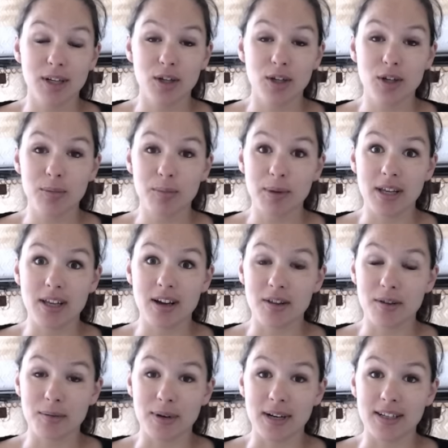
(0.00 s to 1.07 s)
Could be
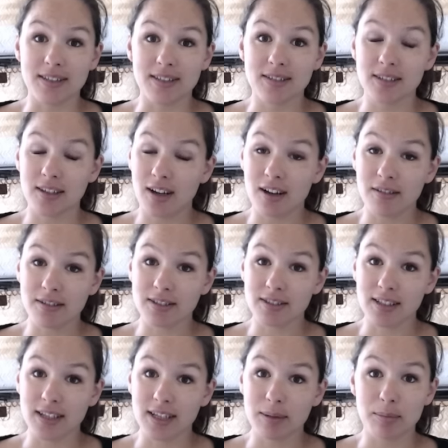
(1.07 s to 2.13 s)
otherwise,
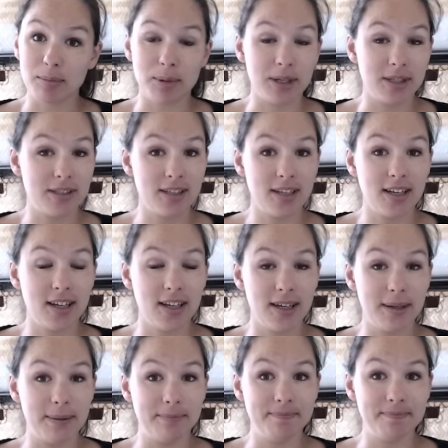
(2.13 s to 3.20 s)
obviously, but
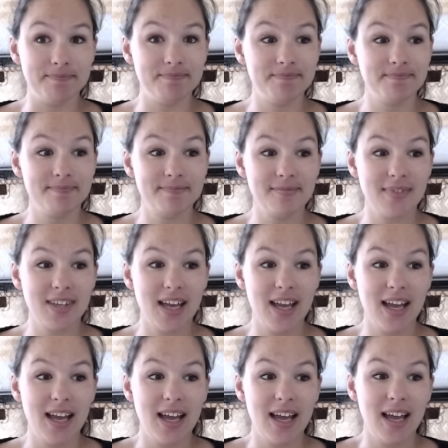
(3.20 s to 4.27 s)

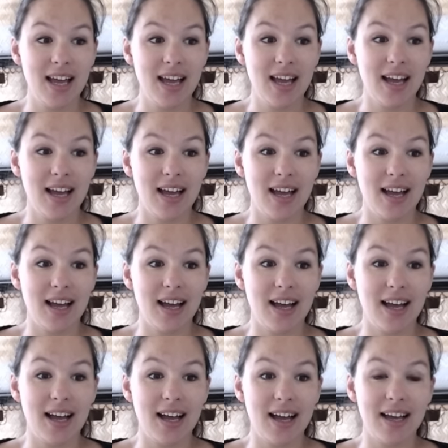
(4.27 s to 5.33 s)

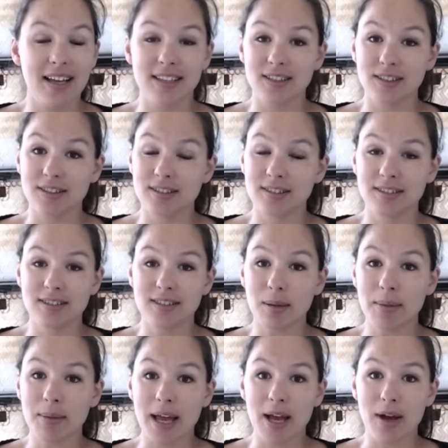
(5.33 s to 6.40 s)
I
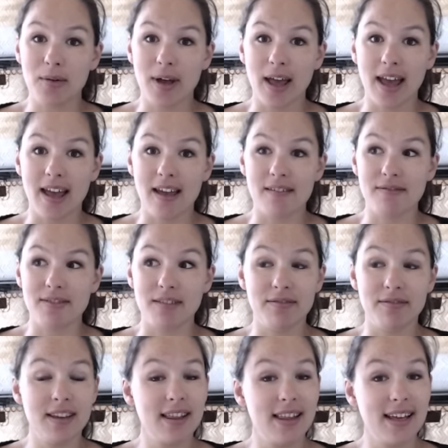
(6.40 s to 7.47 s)
somehow have the
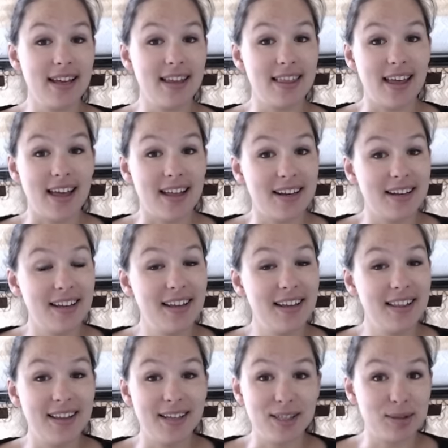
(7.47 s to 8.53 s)
feeling that
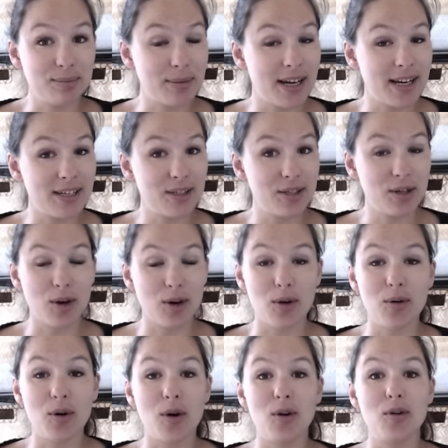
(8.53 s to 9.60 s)
this might
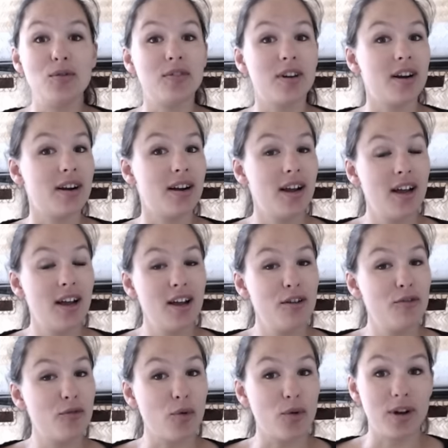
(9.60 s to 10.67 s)
go over
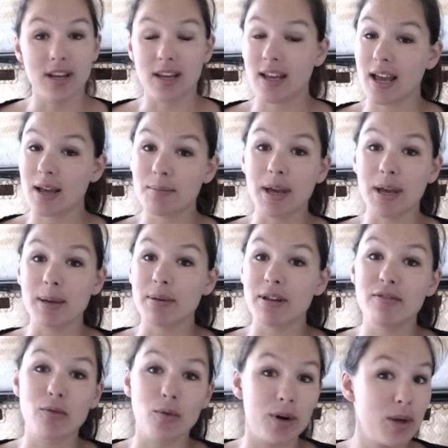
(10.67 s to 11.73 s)
40 and maybe
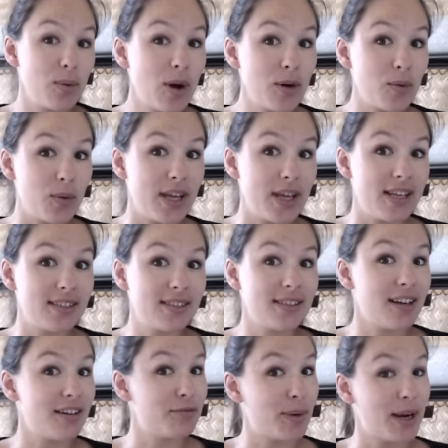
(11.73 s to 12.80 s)
41 weeks
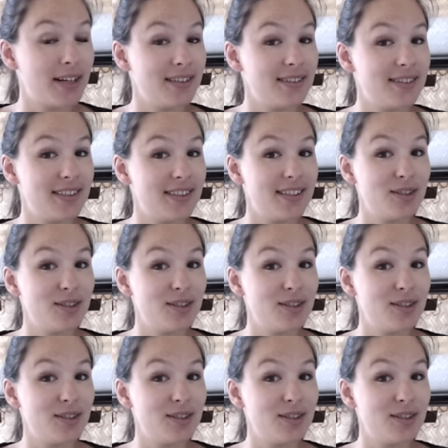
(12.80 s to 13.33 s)
of pregnancy.